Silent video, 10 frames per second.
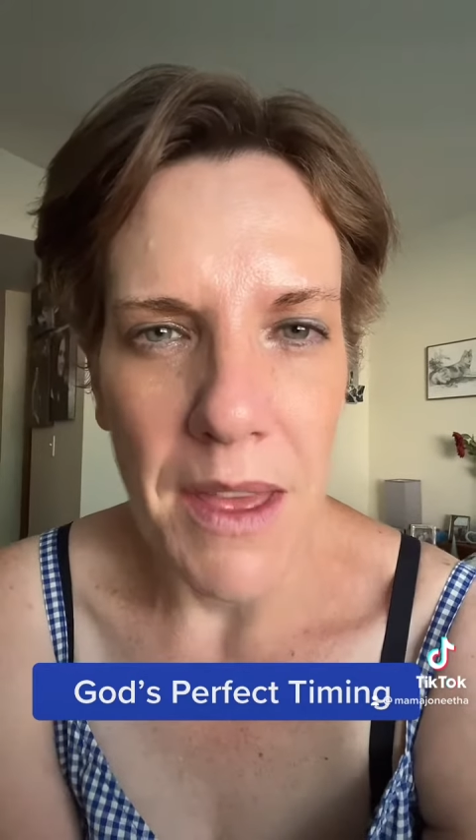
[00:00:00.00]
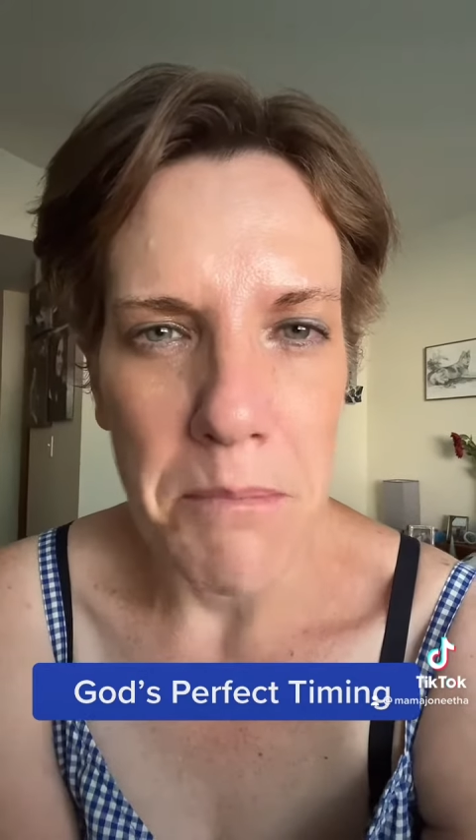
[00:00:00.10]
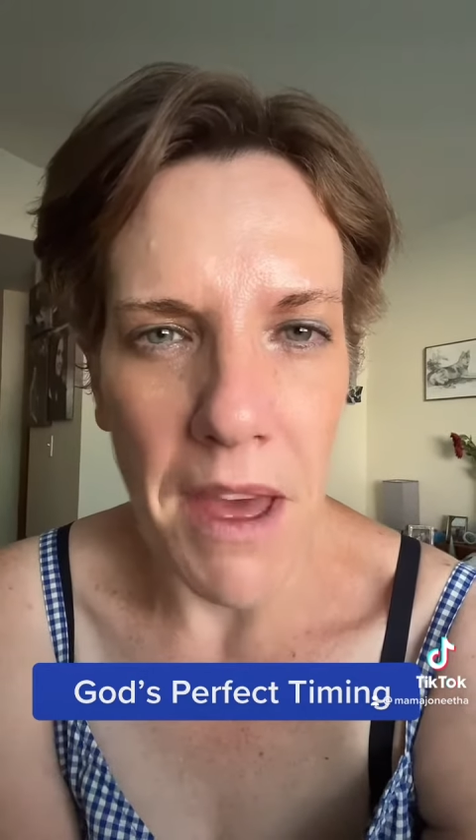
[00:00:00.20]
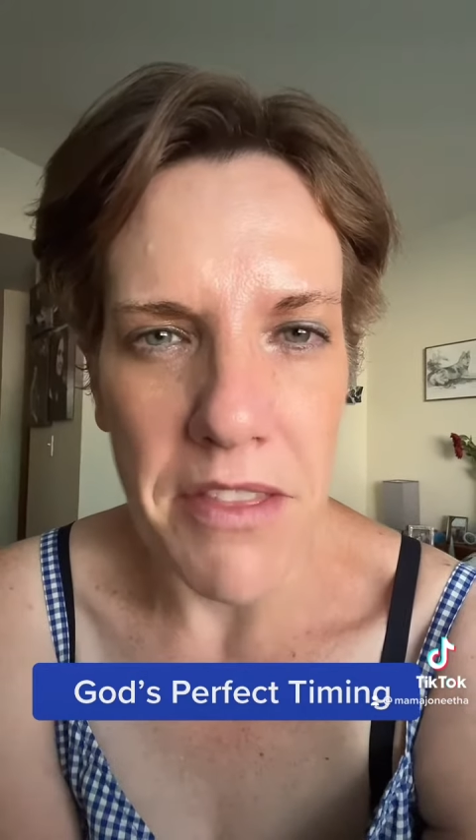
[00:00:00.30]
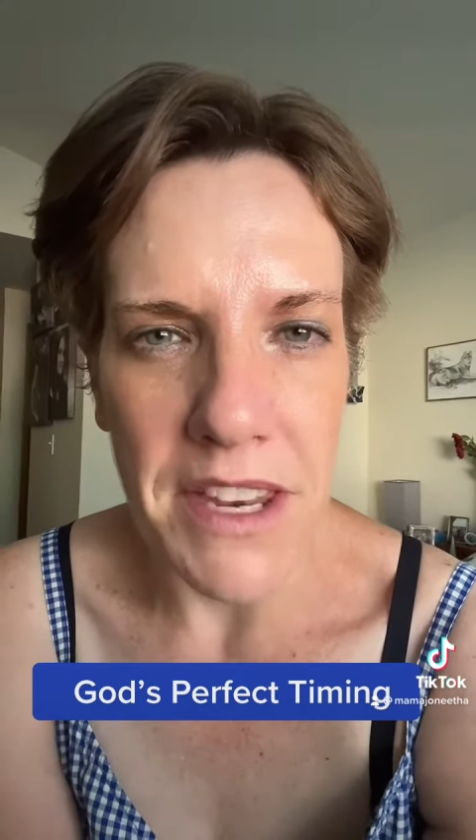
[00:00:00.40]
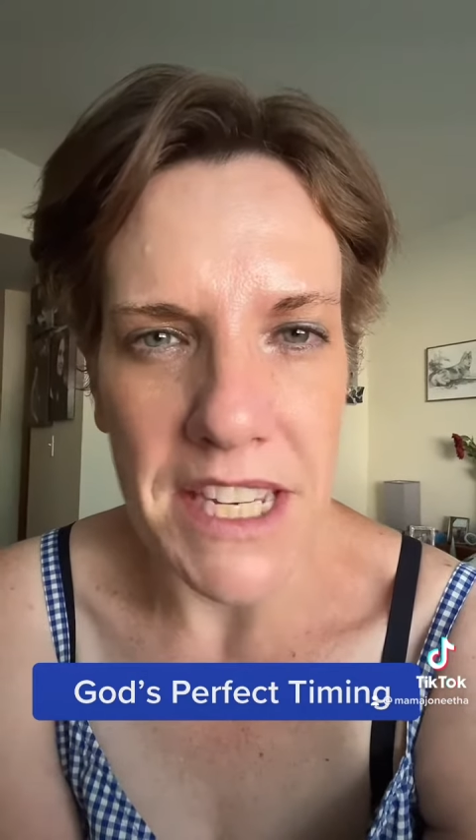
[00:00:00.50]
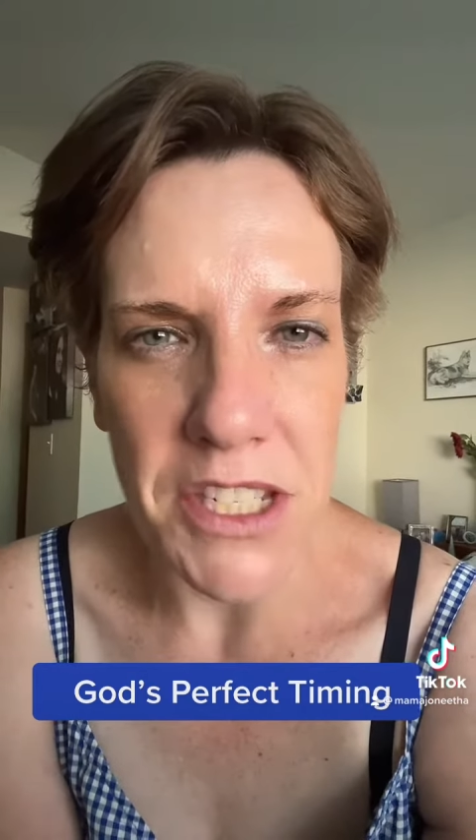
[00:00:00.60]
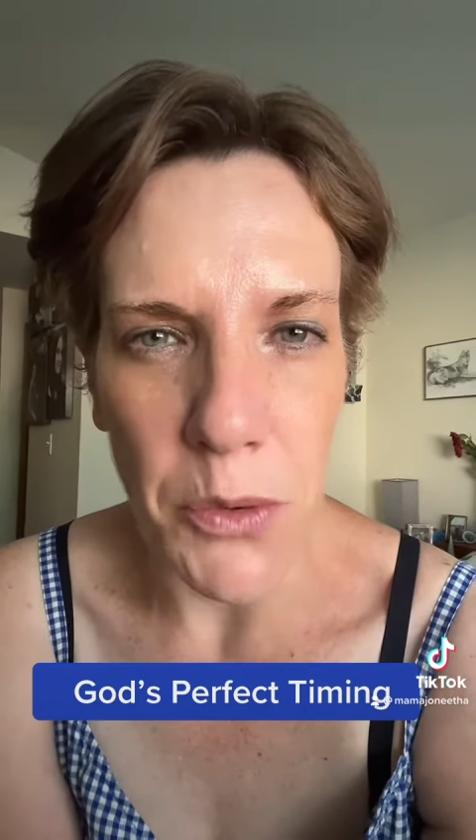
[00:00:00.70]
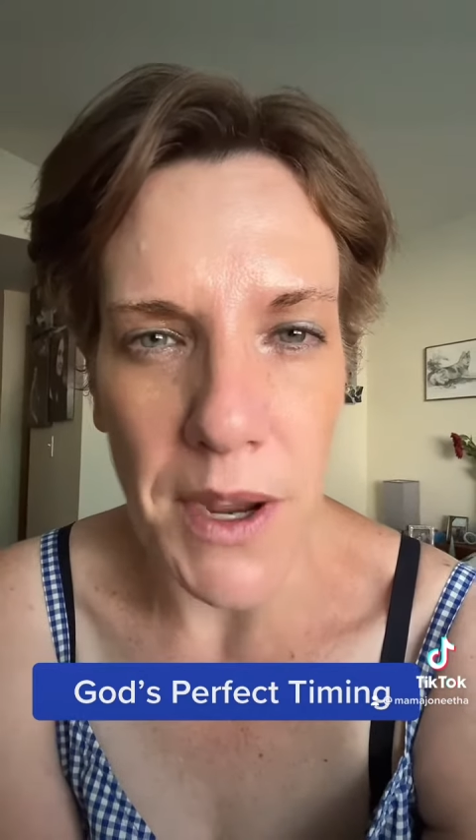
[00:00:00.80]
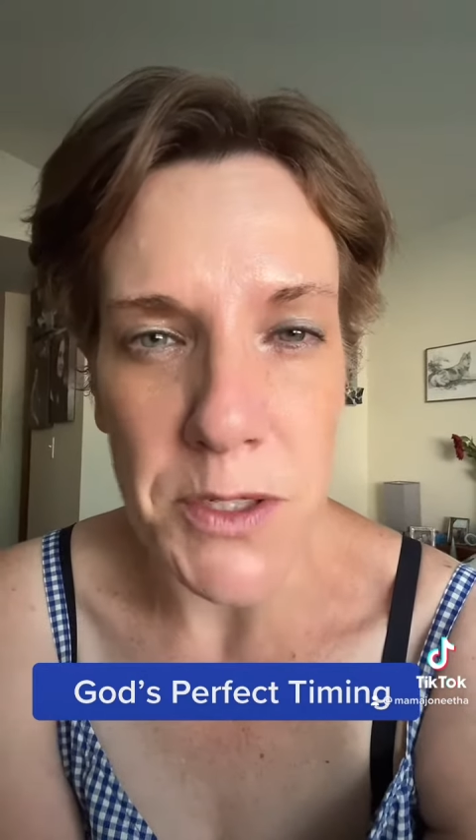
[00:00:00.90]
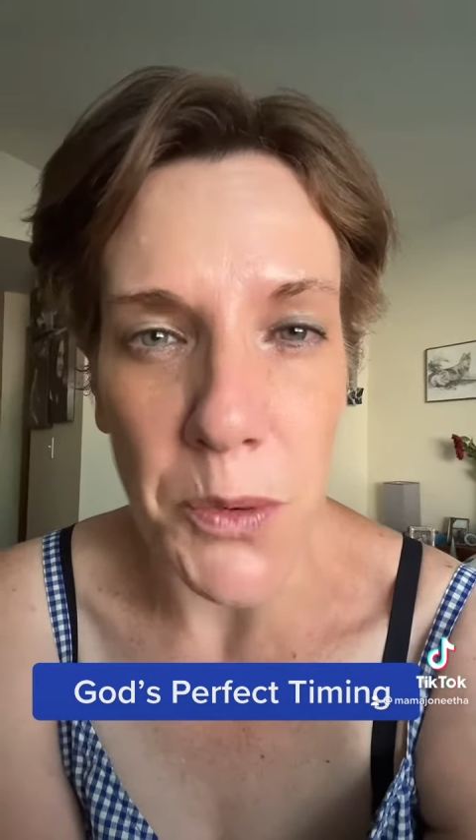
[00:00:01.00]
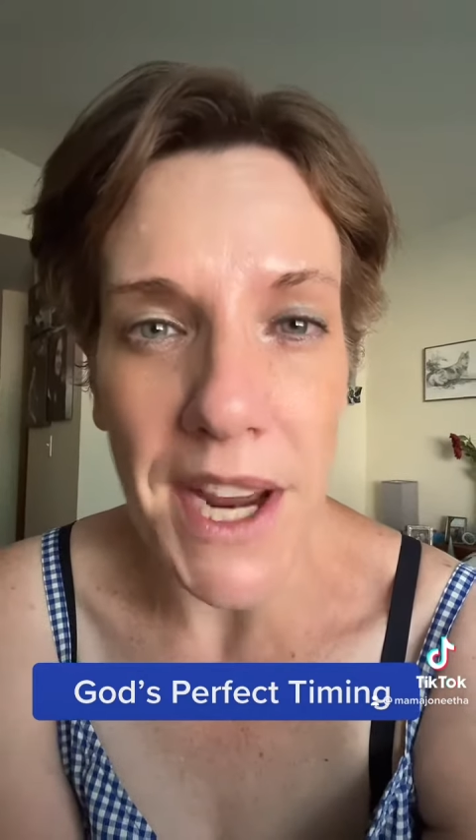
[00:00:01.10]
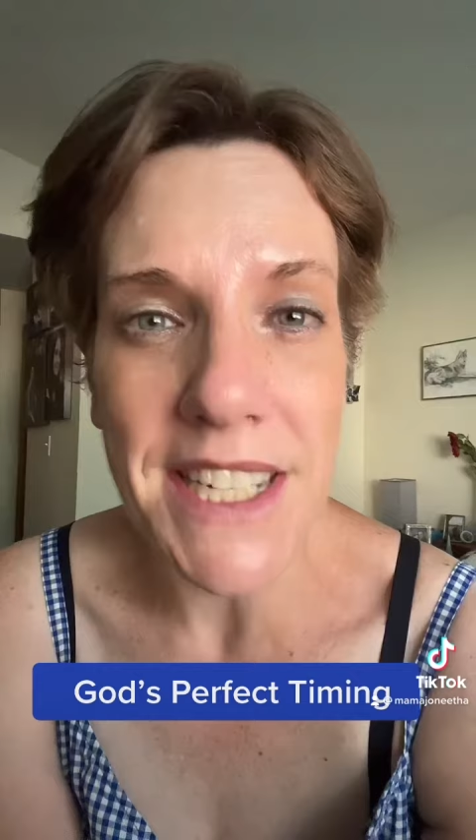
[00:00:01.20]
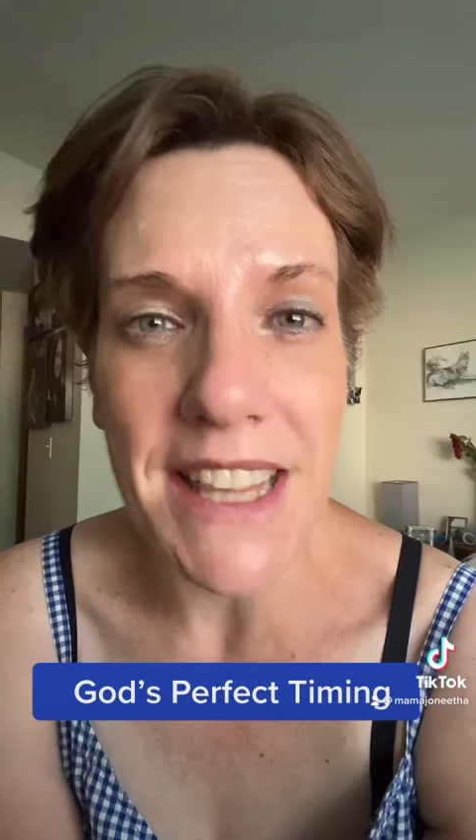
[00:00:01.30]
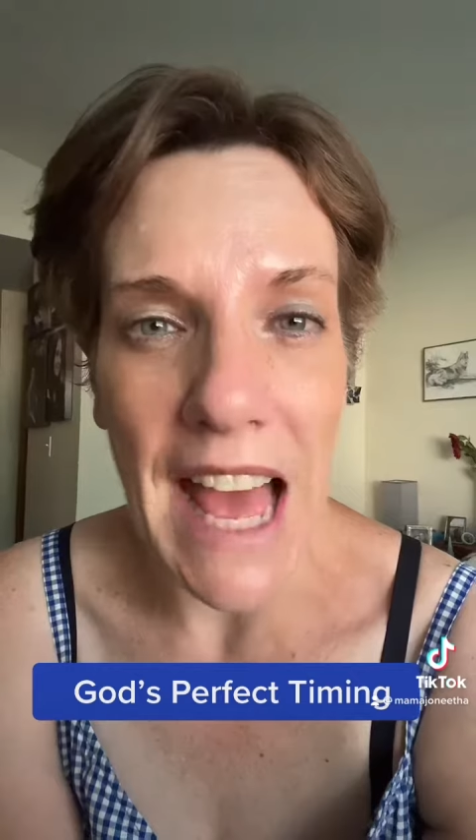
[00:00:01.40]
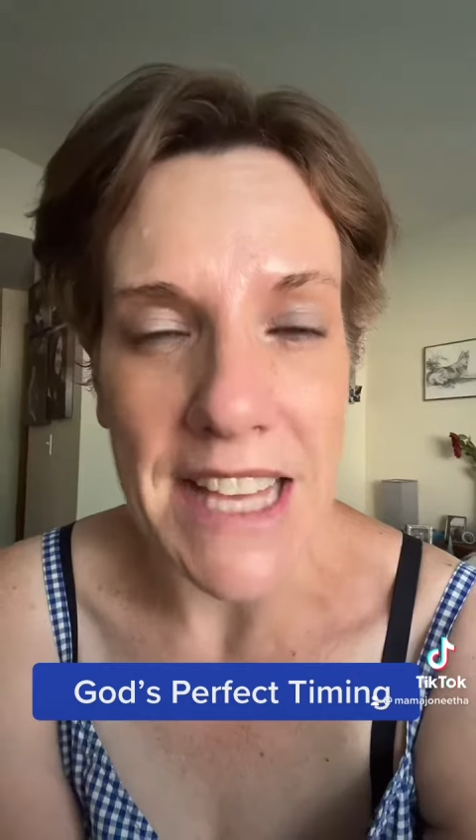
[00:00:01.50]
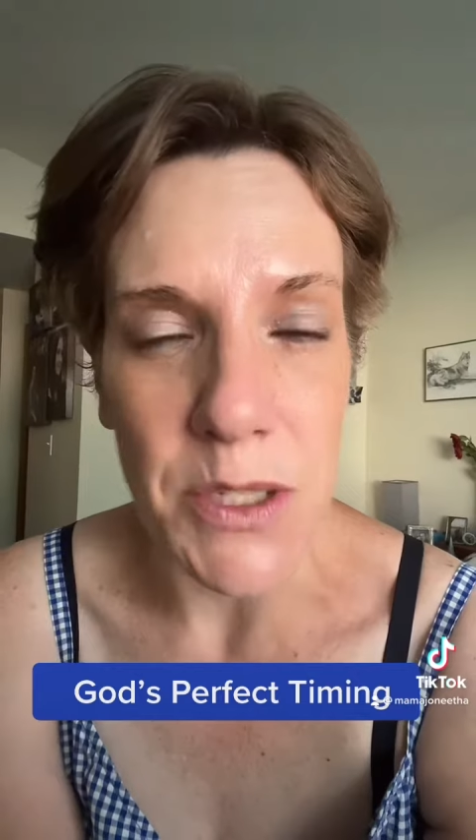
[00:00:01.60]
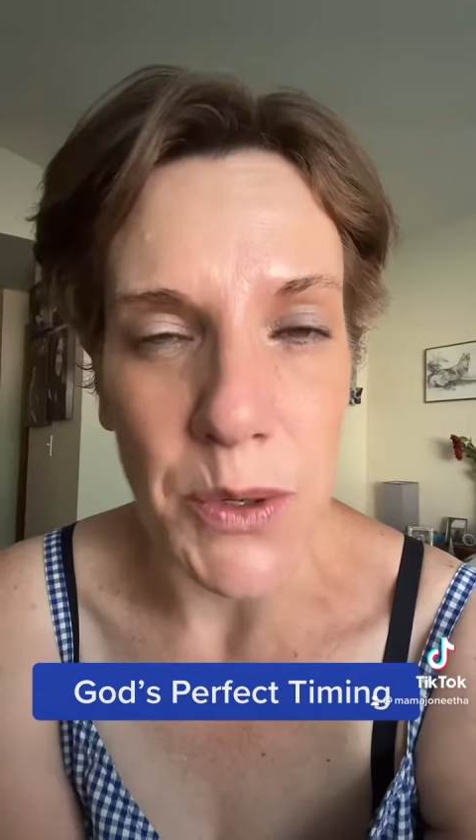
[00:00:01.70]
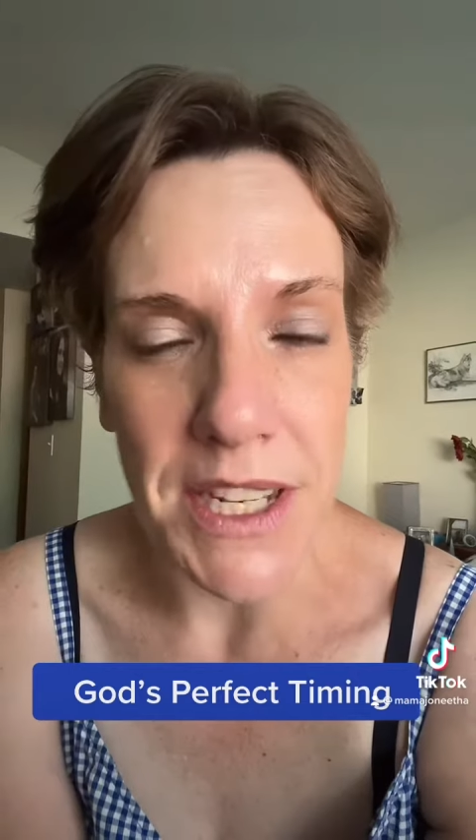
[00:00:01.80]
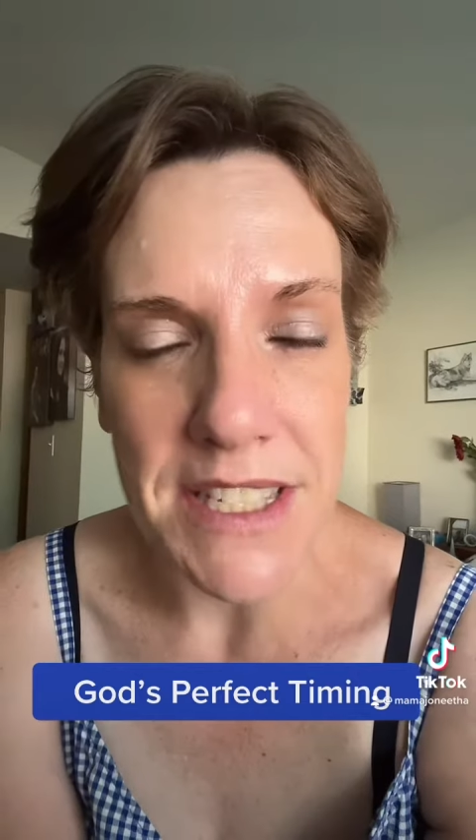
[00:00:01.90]
Bethany to resurrect
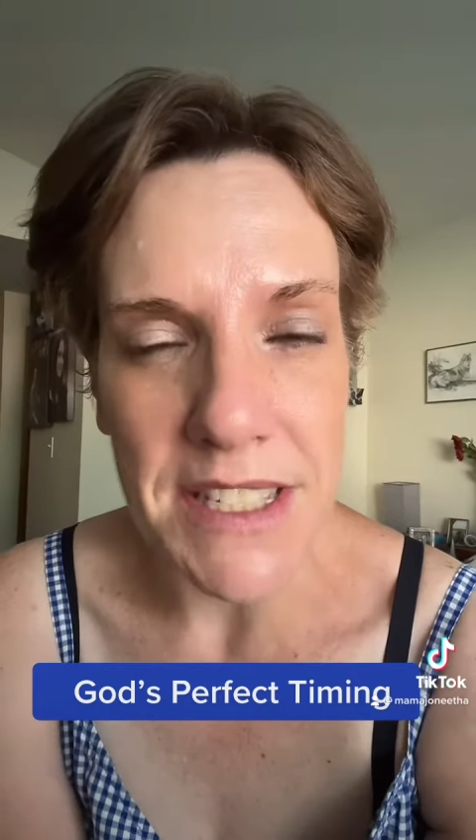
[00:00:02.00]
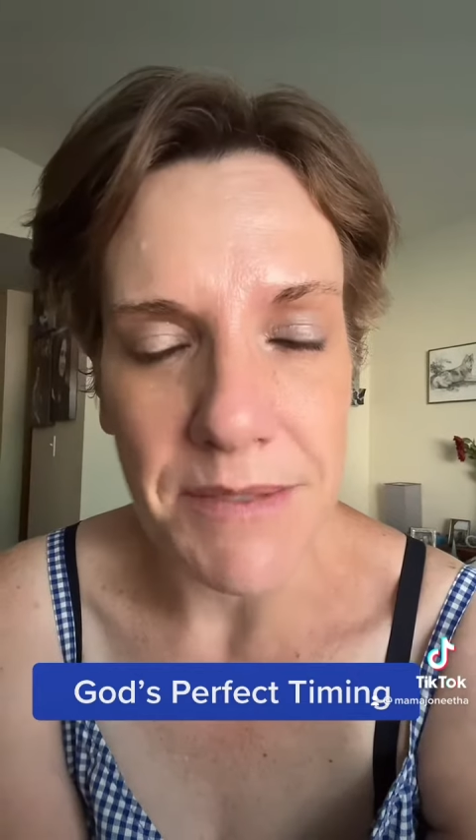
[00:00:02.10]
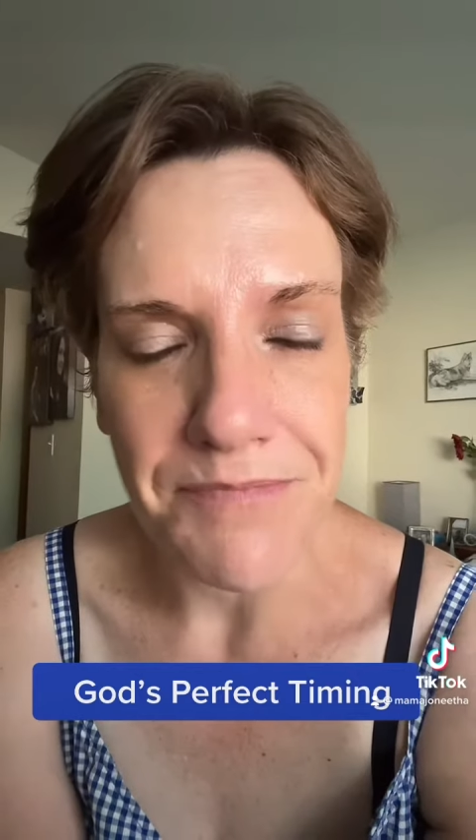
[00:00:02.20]
Lazarus.